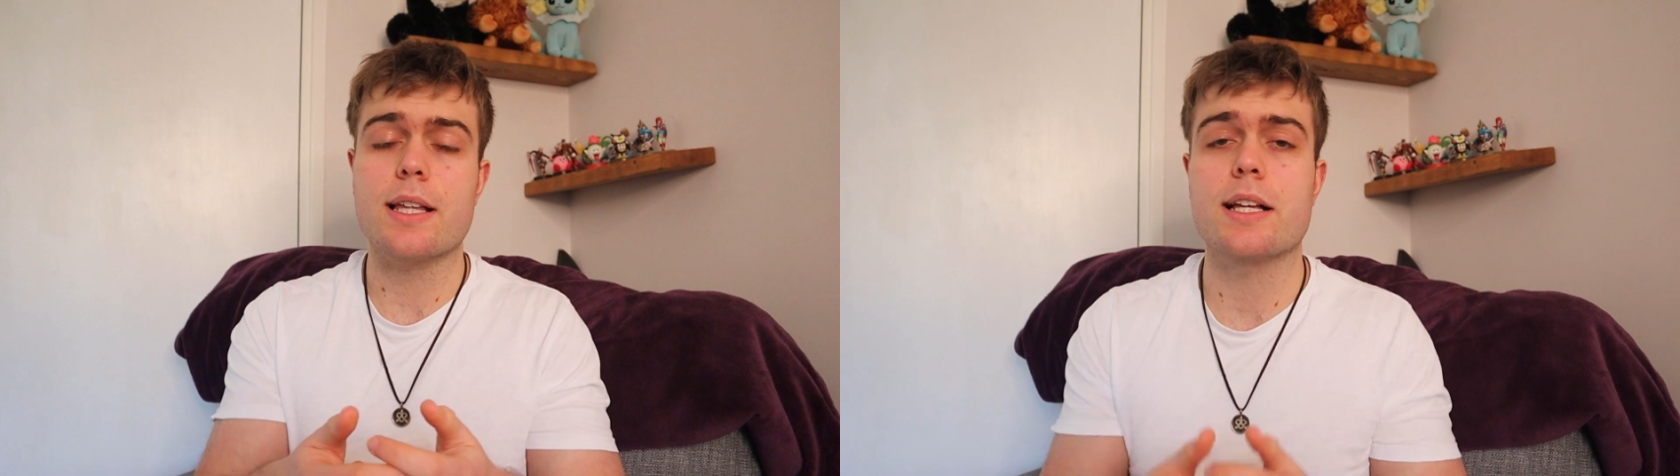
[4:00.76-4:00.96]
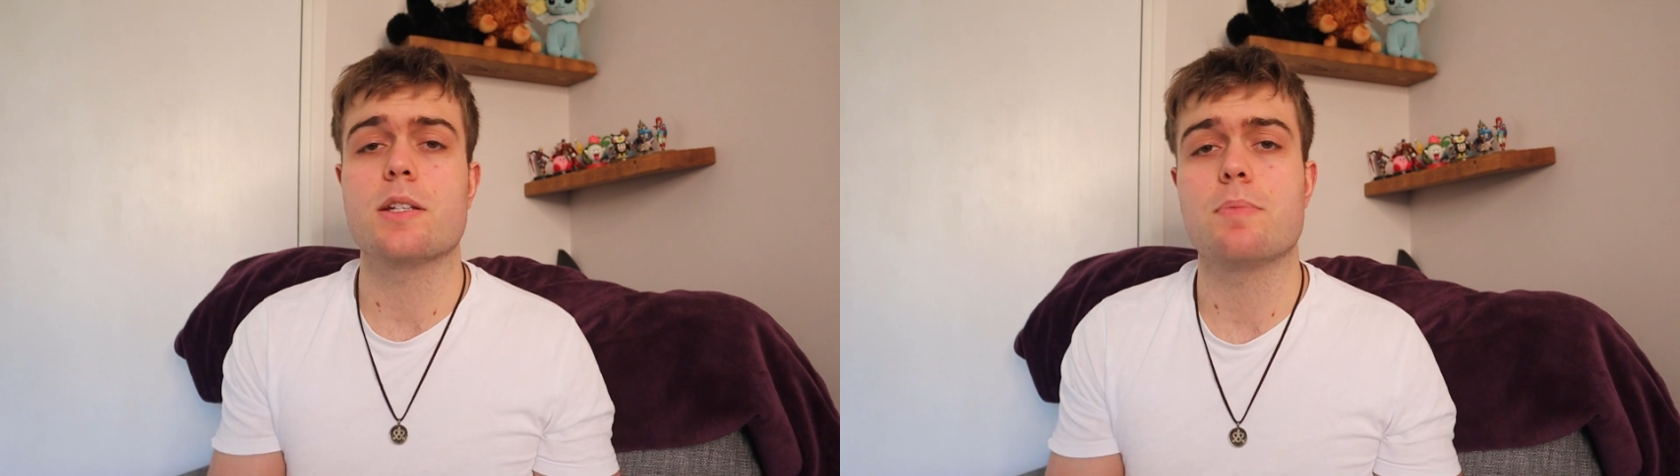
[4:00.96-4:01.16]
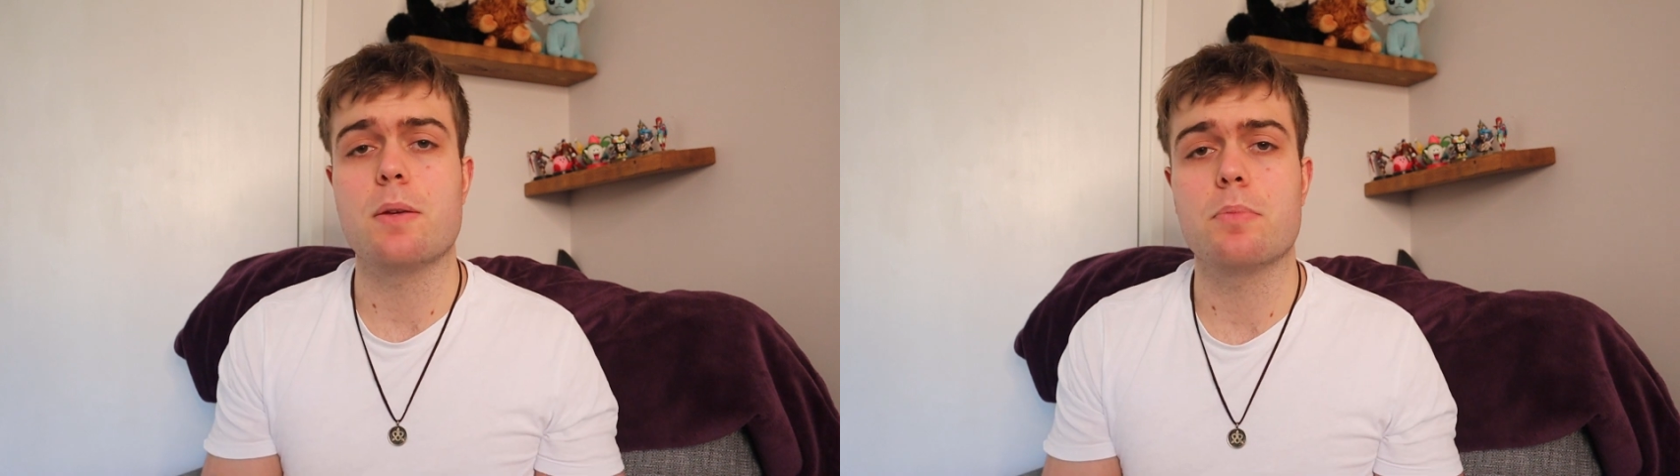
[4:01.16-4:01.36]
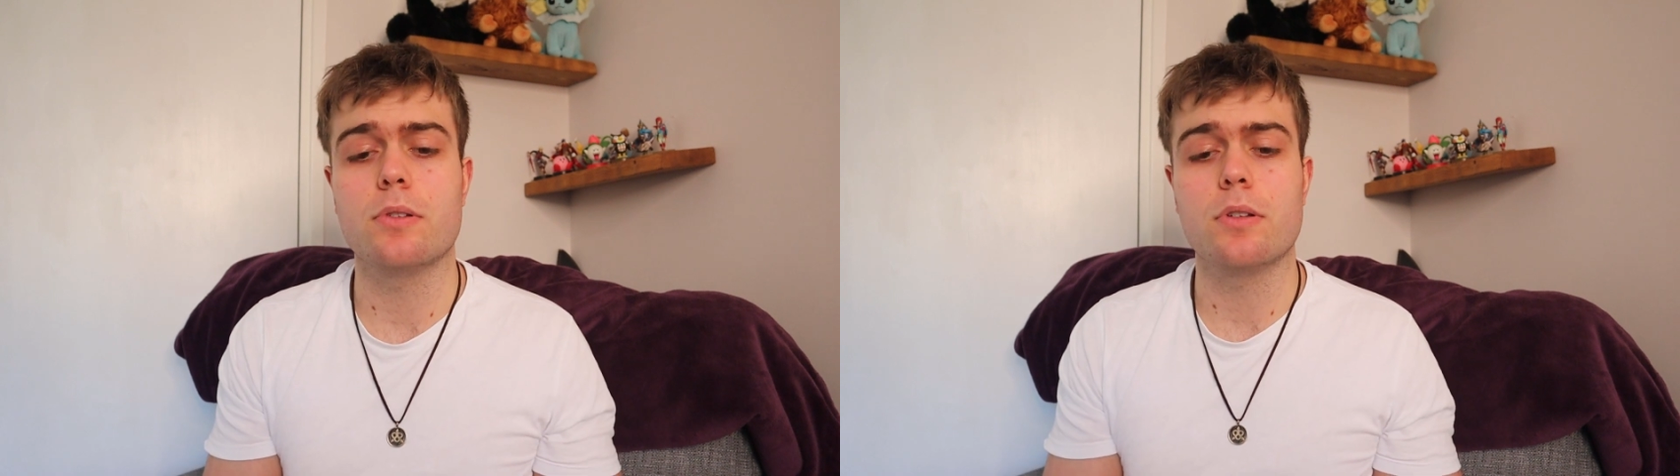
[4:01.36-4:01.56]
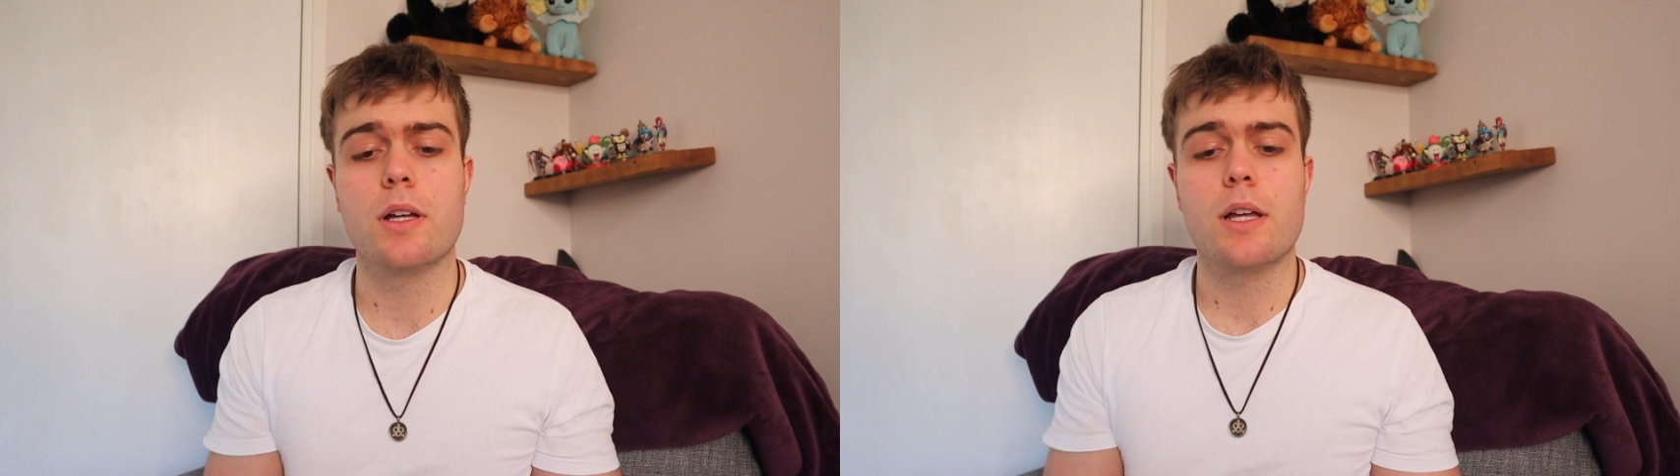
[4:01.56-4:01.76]
that to
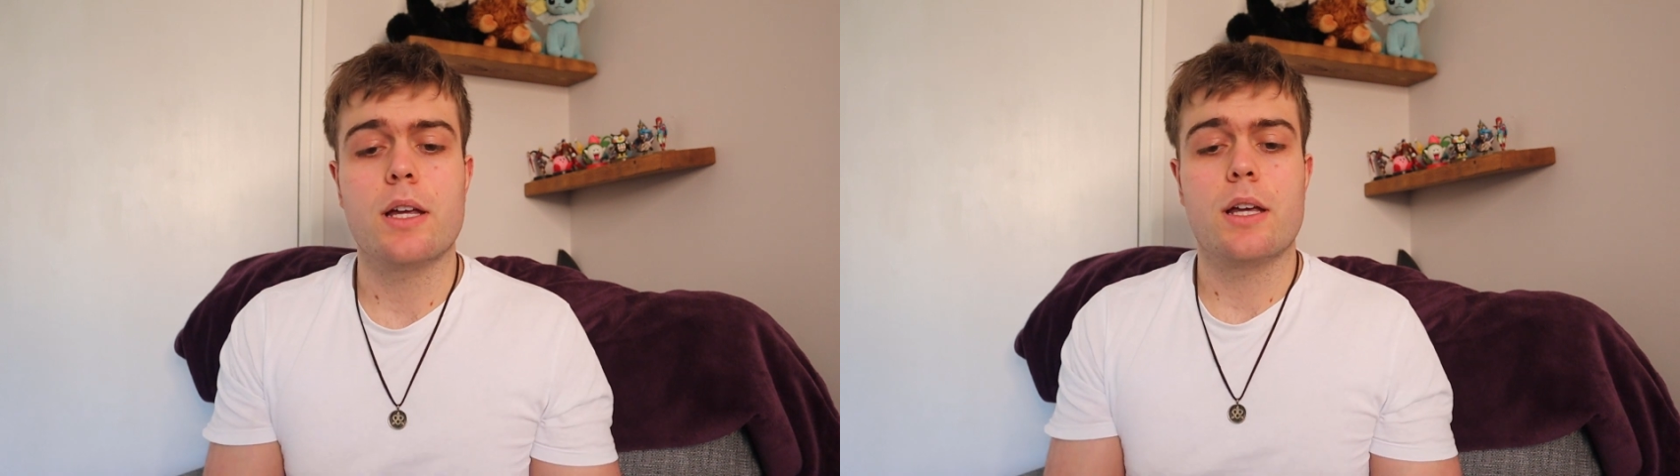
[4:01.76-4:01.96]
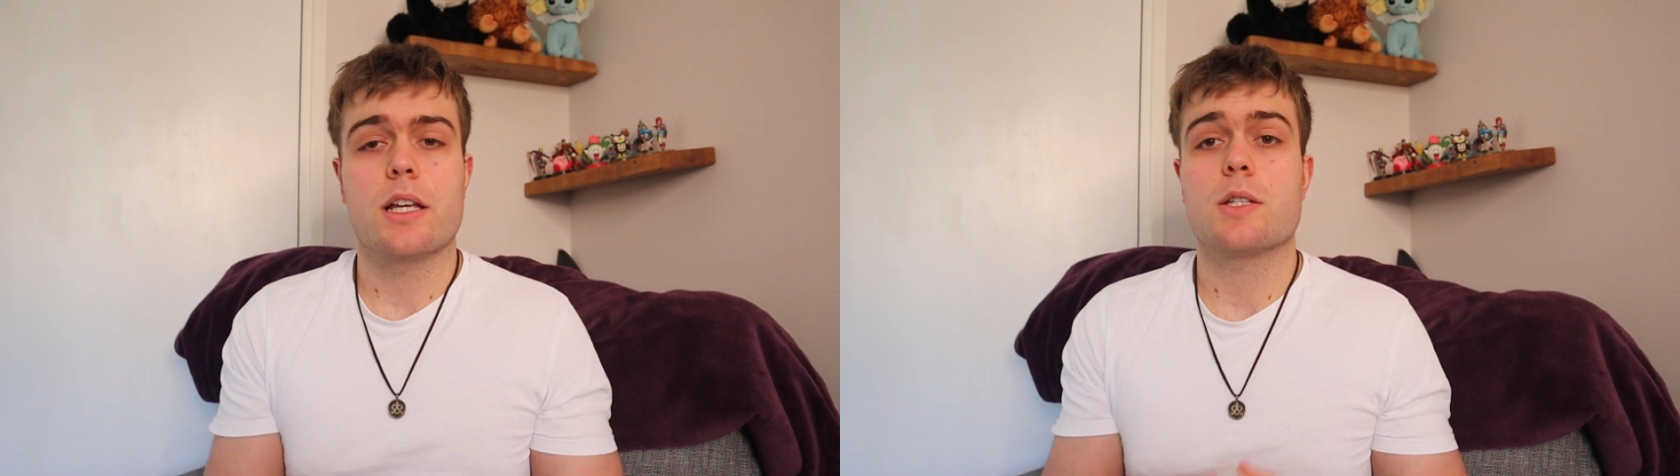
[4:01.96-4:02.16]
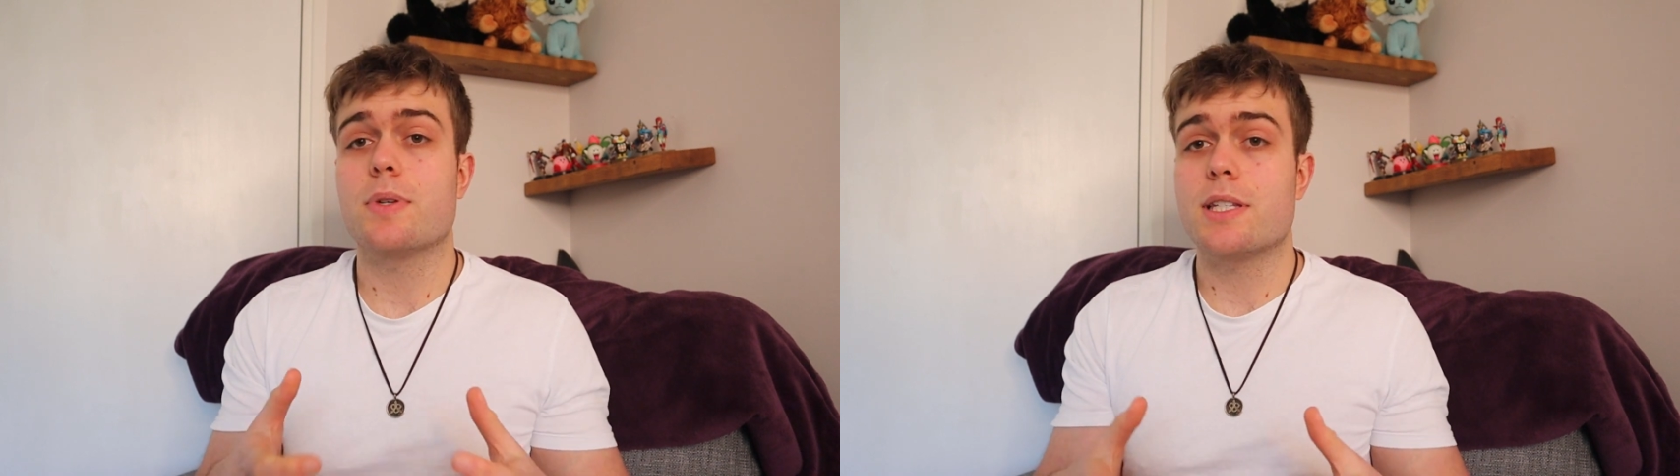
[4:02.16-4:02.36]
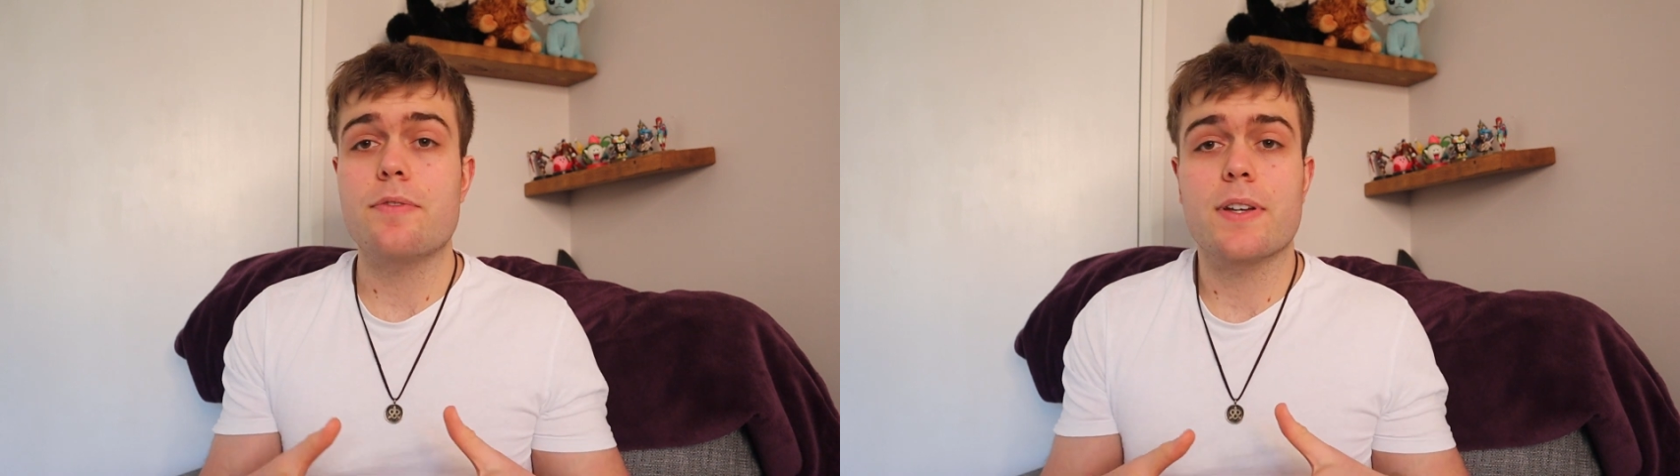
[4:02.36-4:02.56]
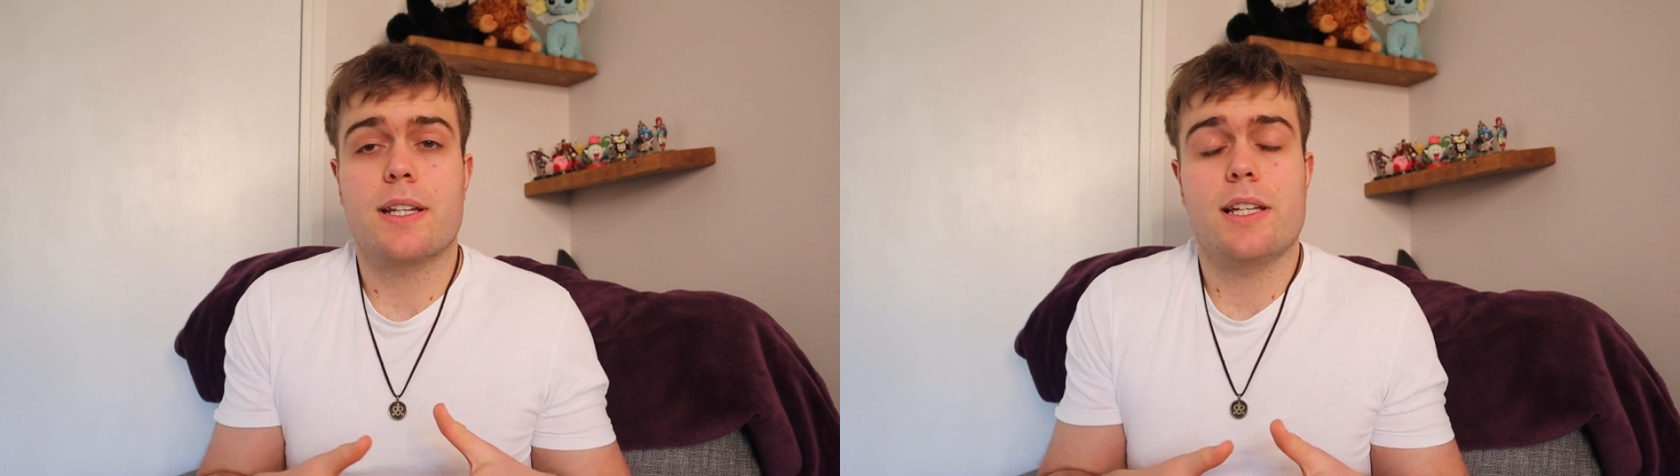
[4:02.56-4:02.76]
people,
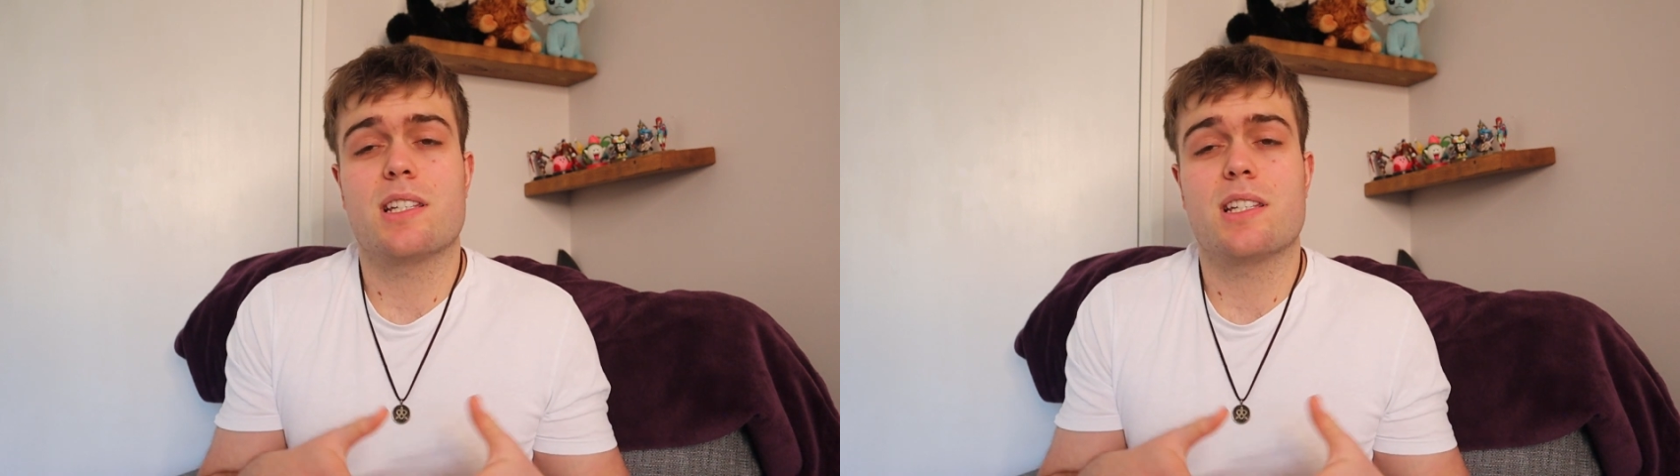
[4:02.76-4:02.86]
specifically